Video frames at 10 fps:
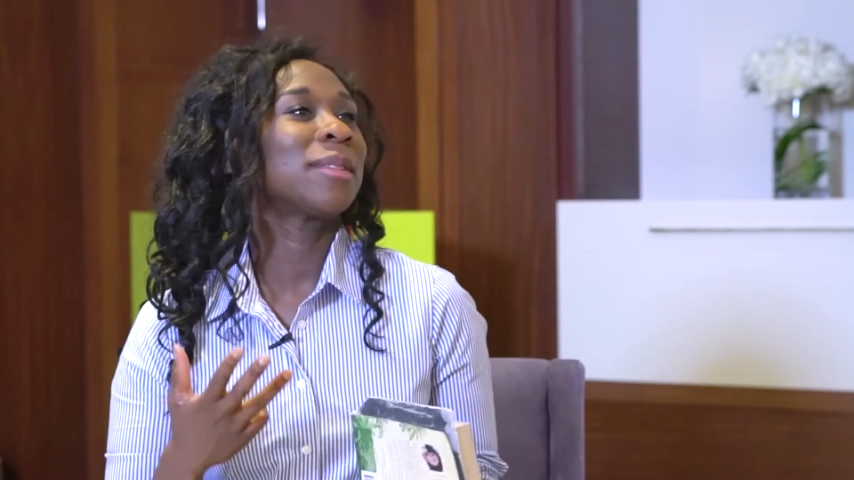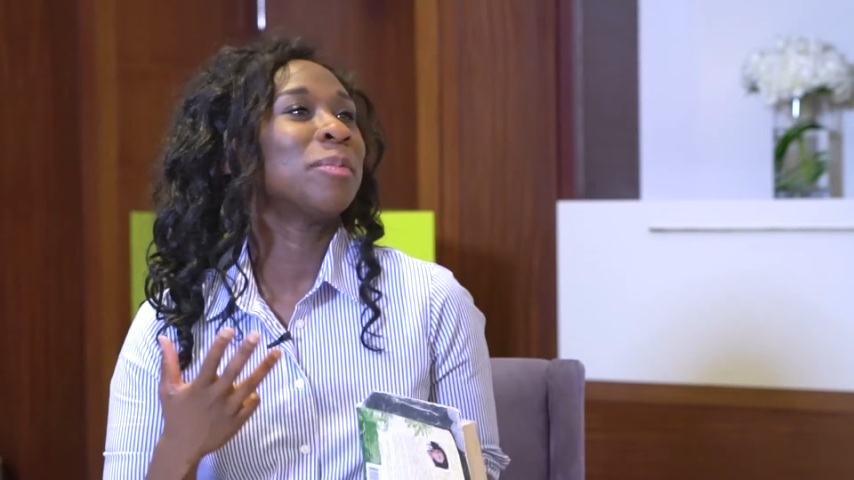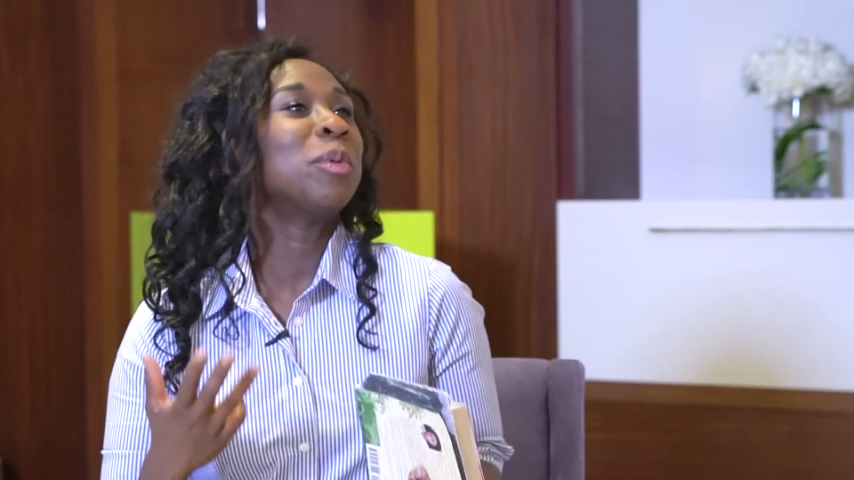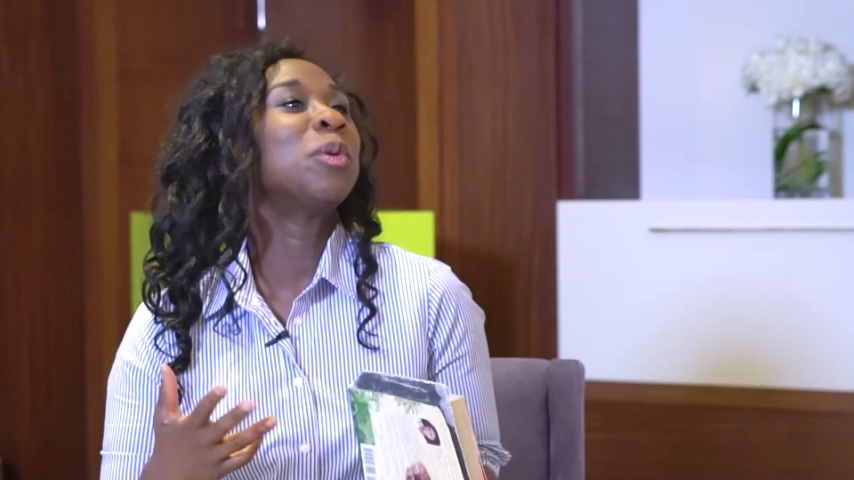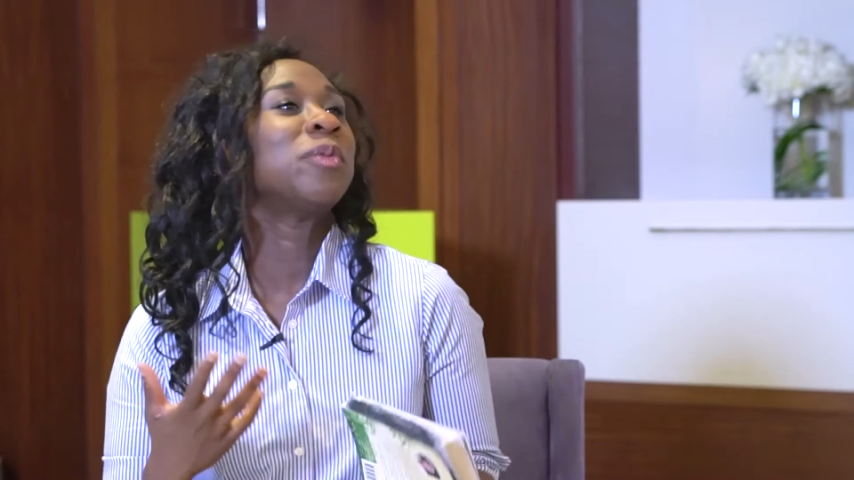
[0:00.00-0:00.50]

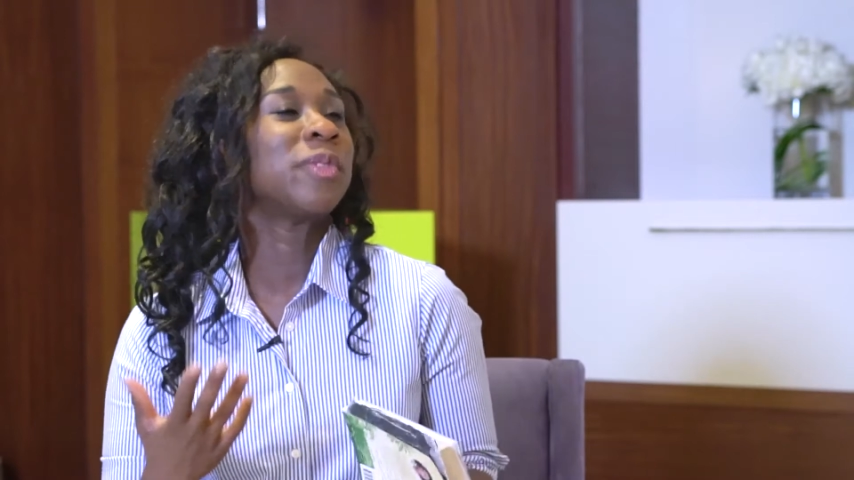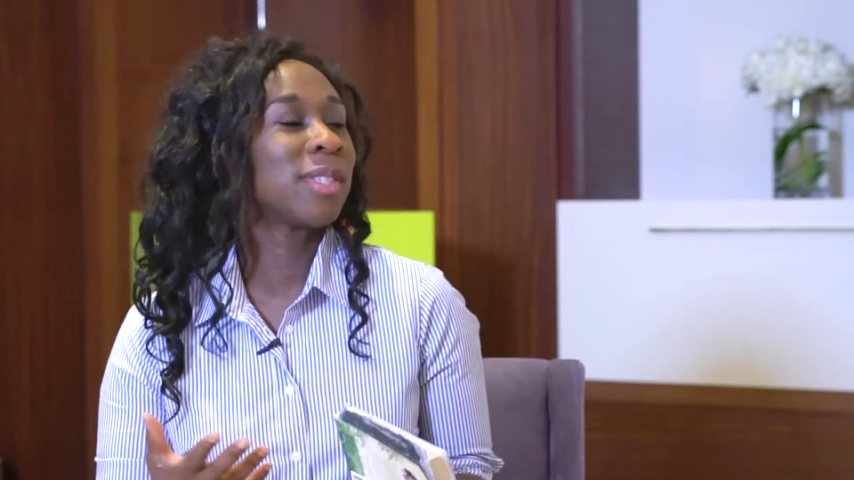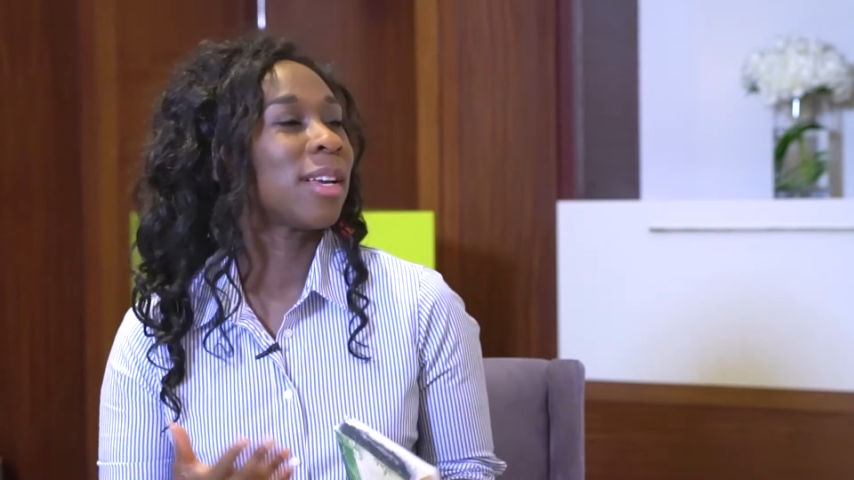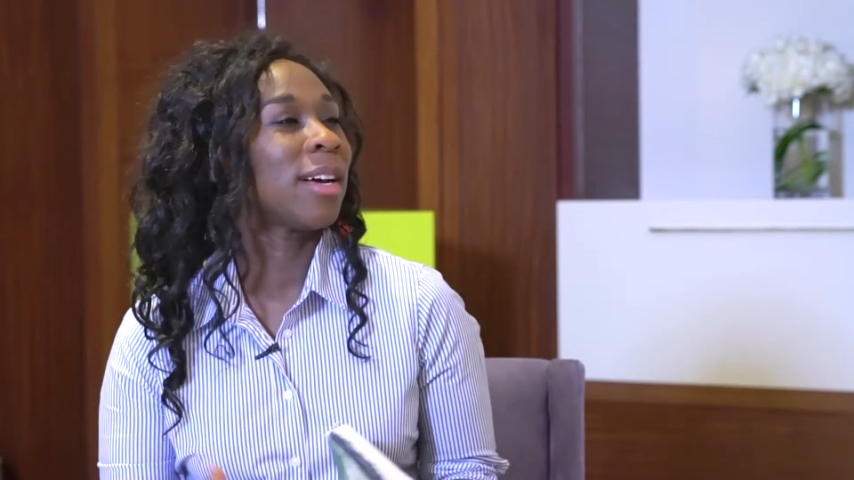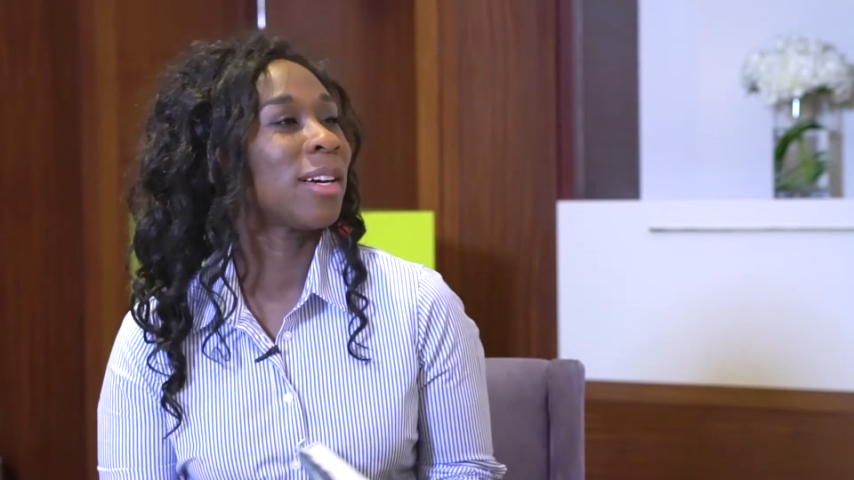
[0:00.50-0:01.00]

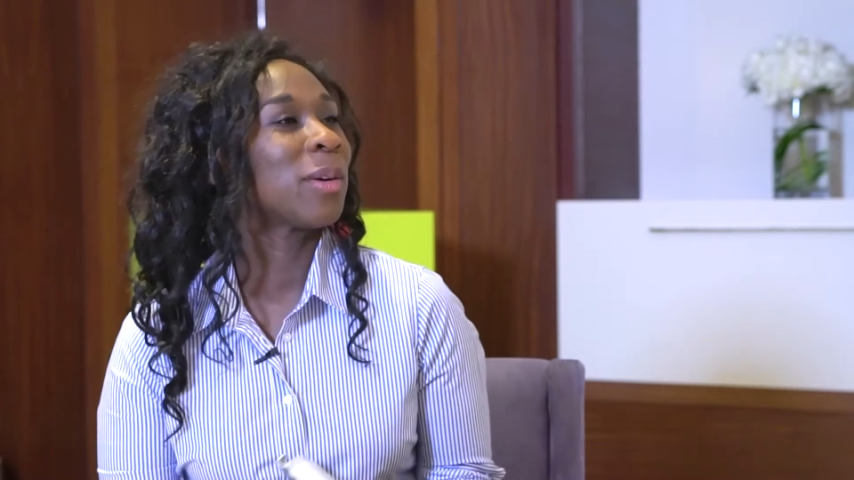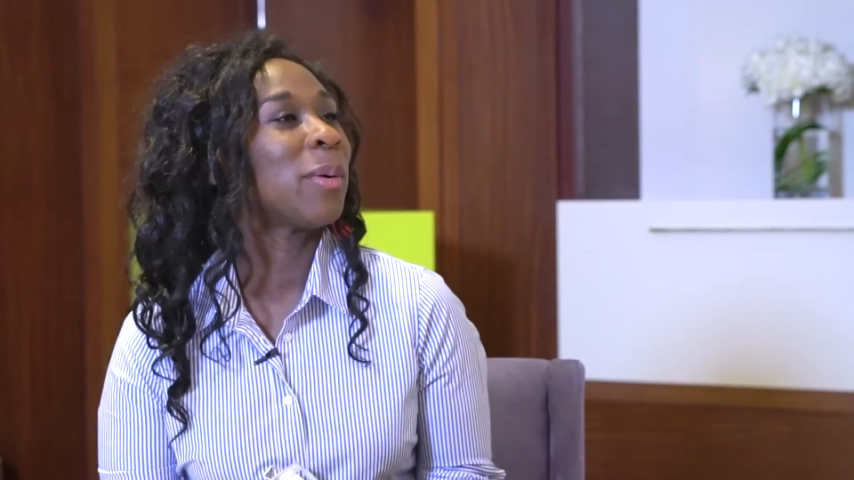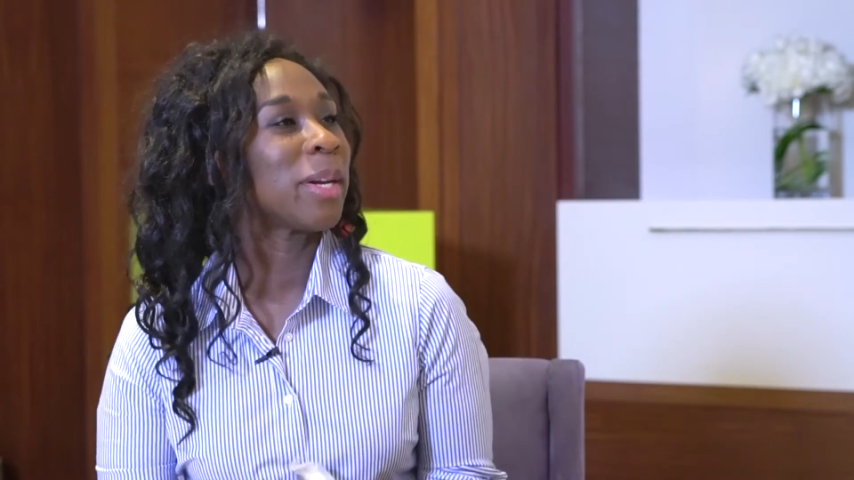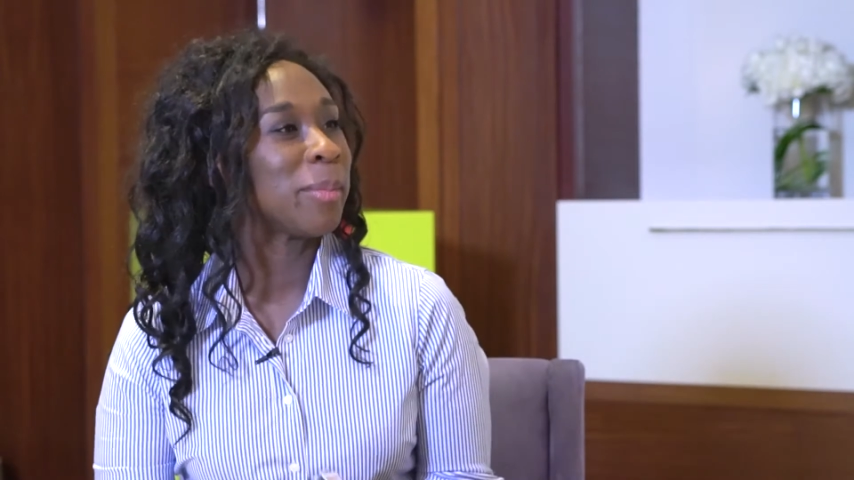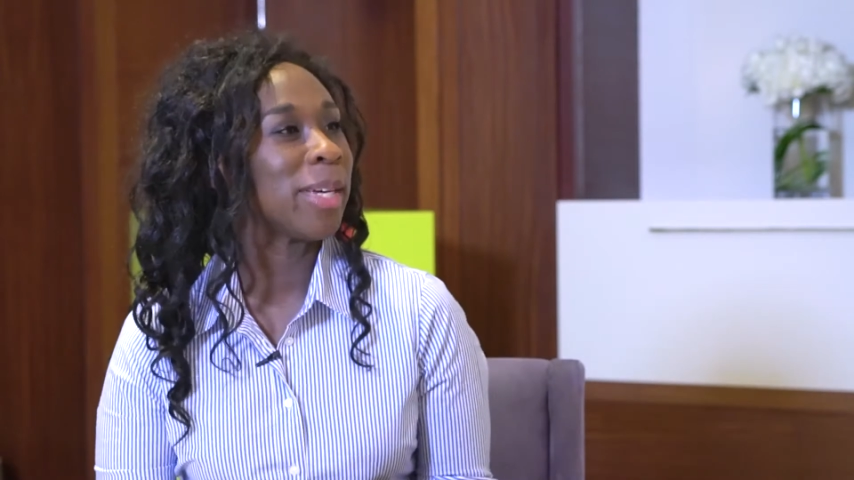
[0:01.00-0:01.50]
moves
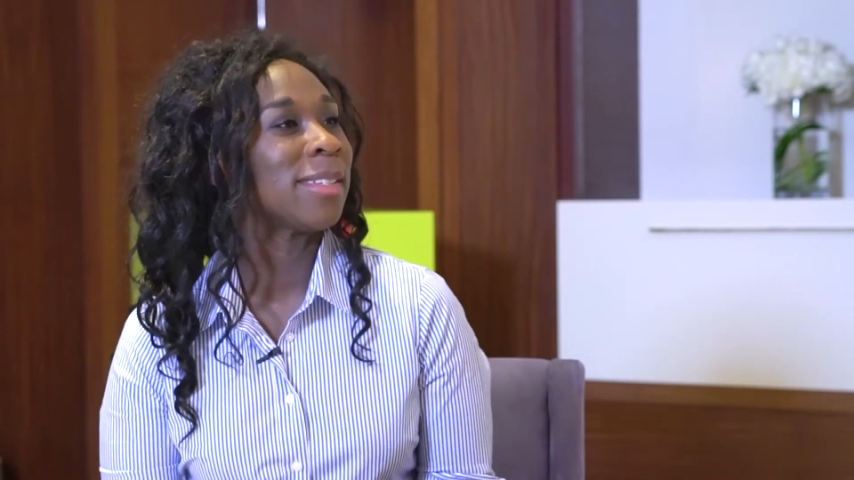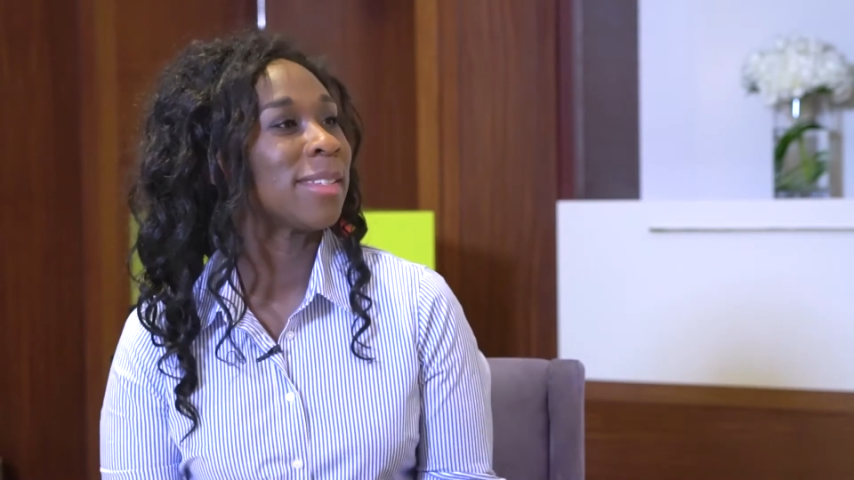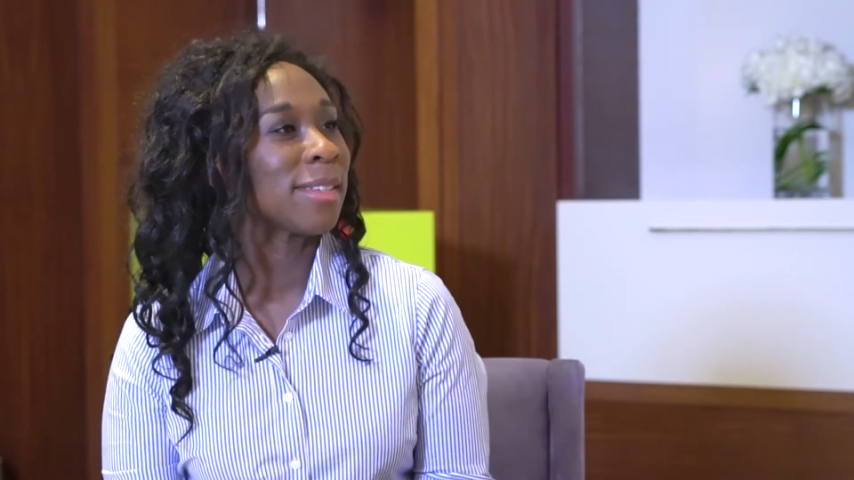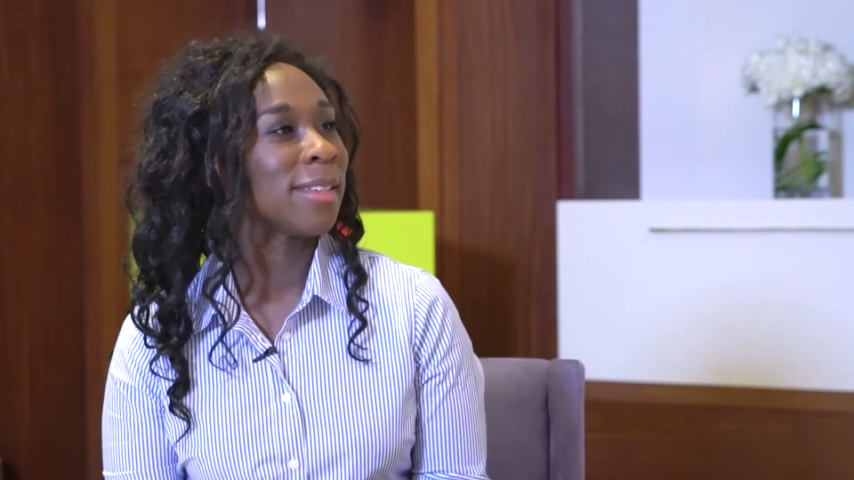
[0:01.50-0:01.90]
quite a bit.